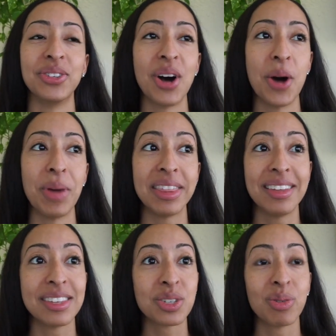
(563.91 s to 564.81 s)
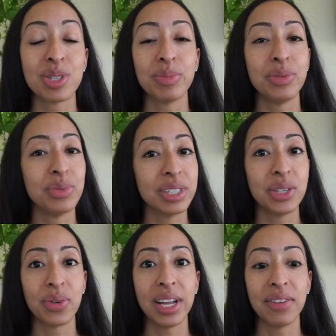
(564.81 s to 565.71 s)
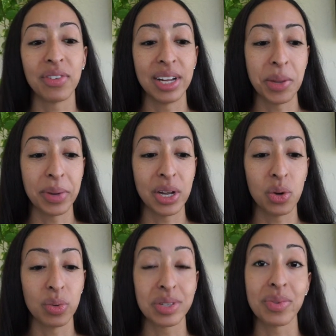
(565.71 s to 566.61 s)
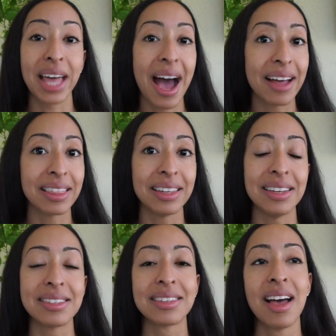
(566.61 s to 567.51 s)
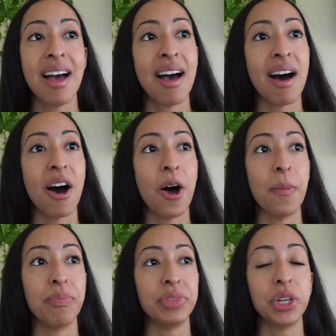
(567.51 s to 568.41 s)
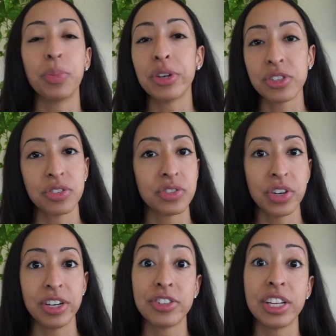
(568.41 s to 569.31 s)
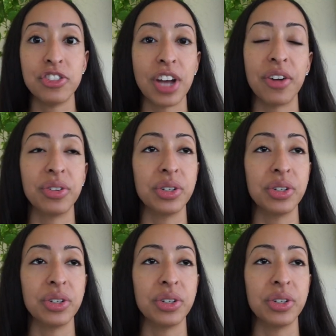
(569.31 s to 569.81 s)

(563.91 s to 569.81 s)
I think this course will be really great for anybody who works with athletes, you know, personal trainers in general.